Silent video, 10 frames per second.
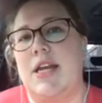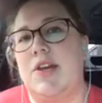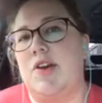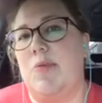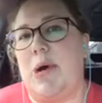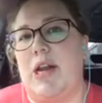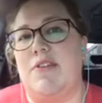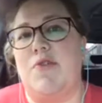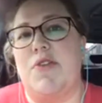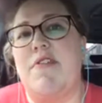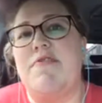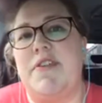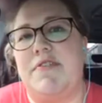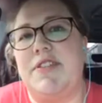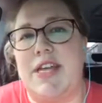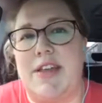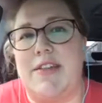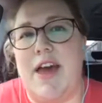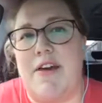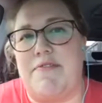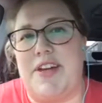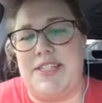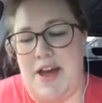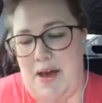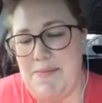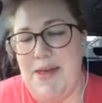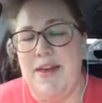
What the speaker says: I need to go potty for the 15th effing time.